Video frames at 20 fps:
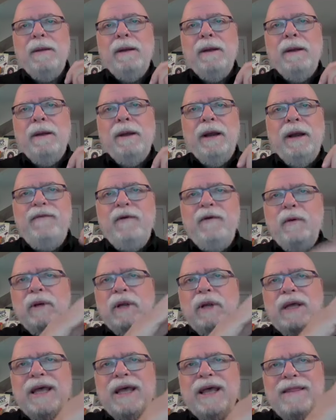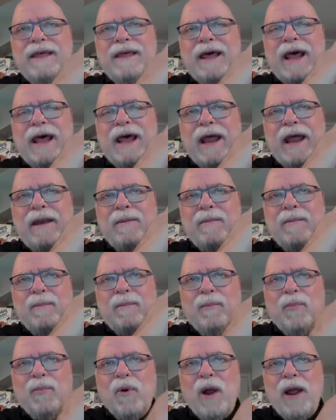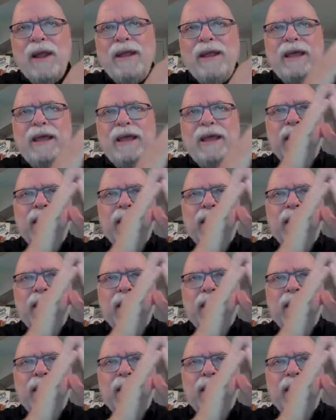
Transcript: And if you look at that, breaking it